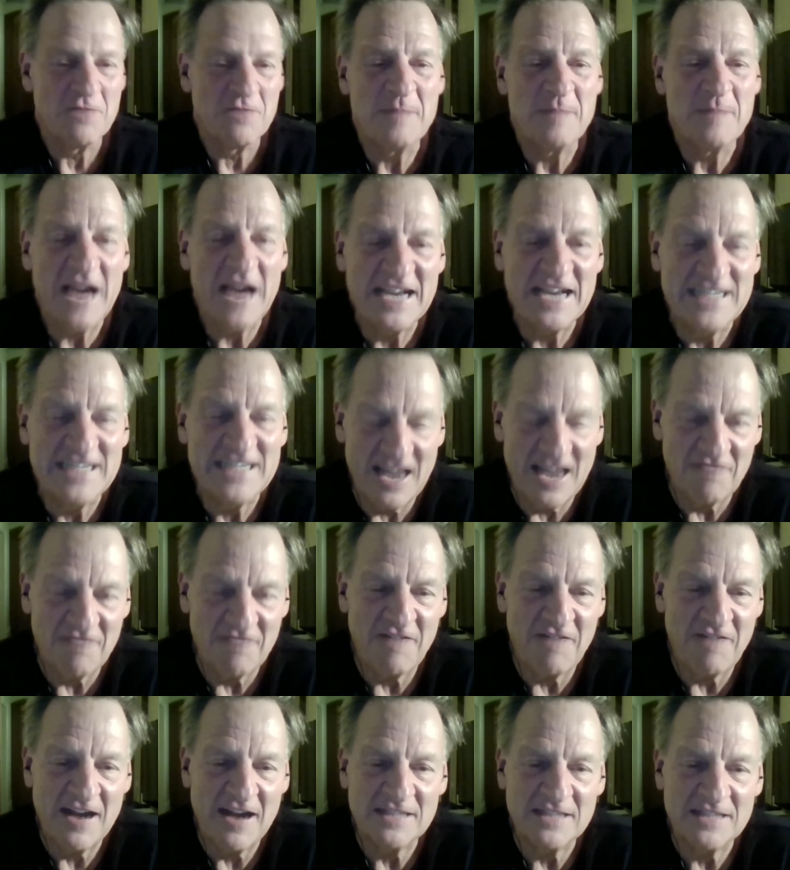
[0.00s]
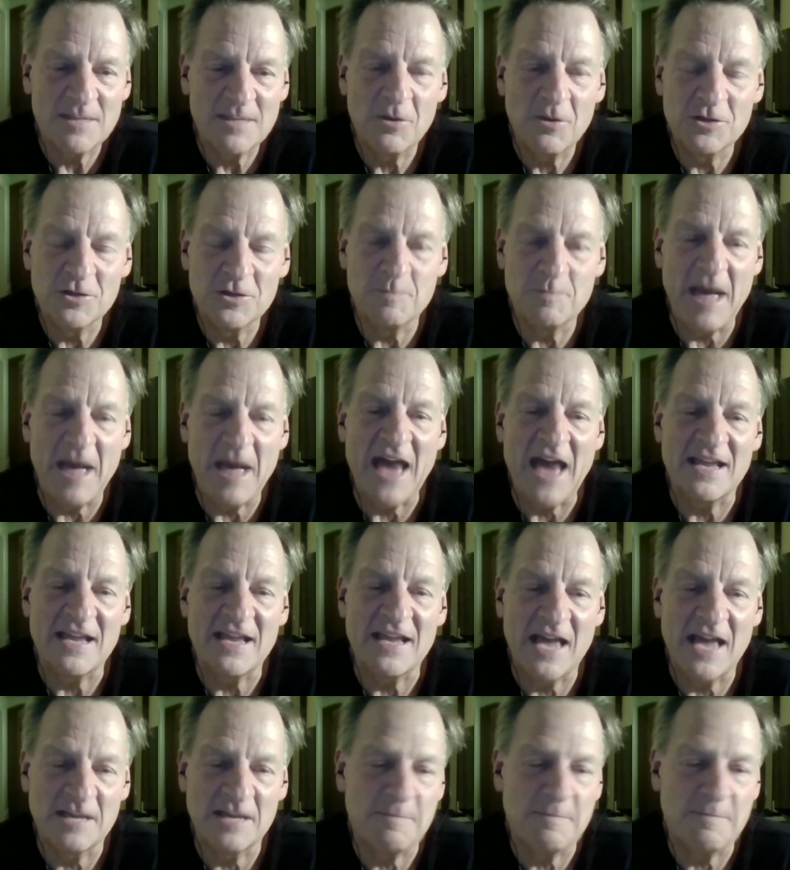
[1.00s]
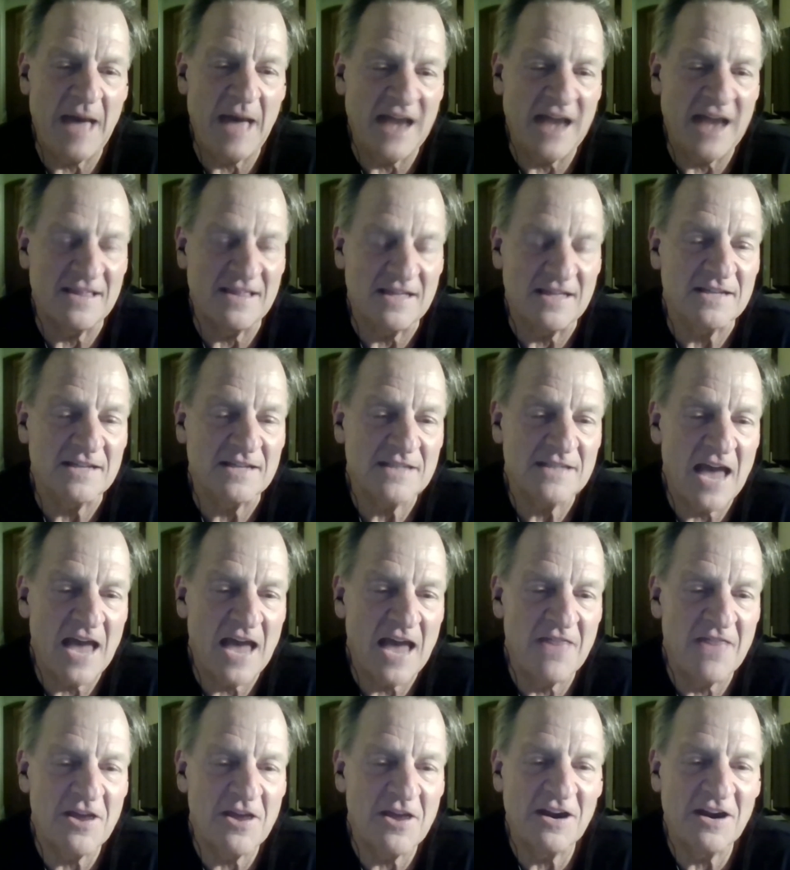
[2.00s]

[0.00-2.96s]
you've been identified as someone who's bad at this.